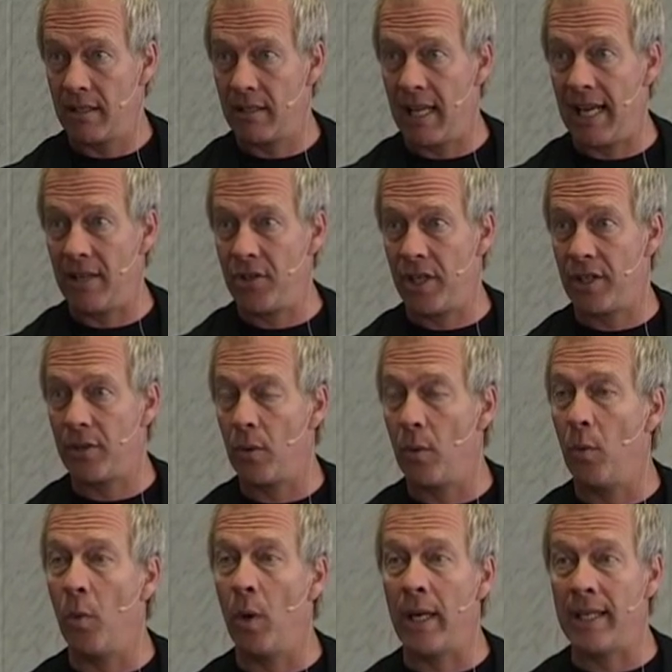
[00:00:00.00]
It's not just
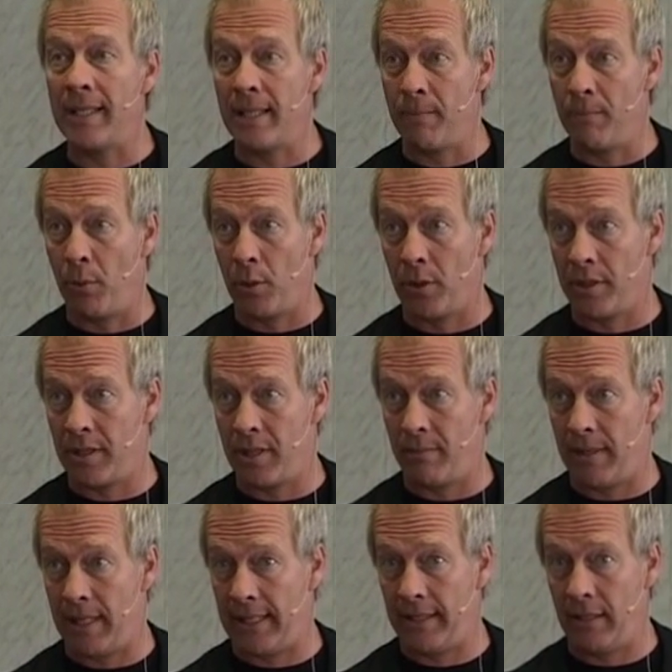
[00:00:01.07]
what is important to
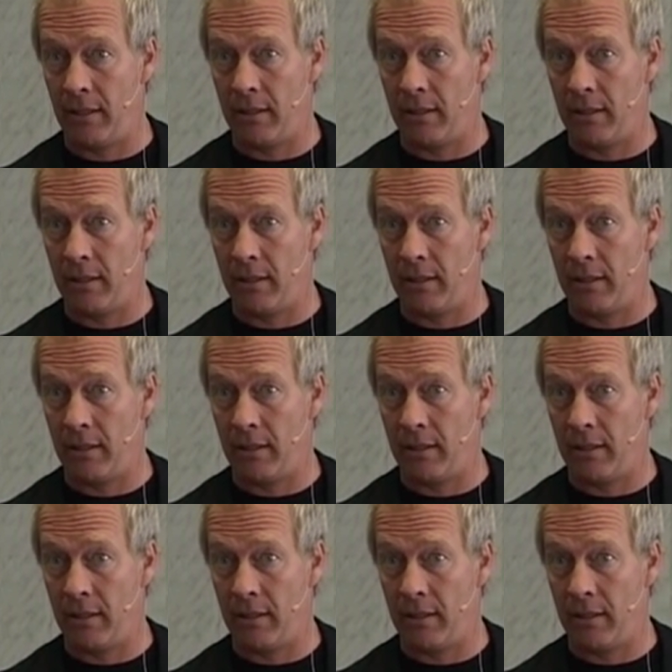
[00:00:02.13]
me.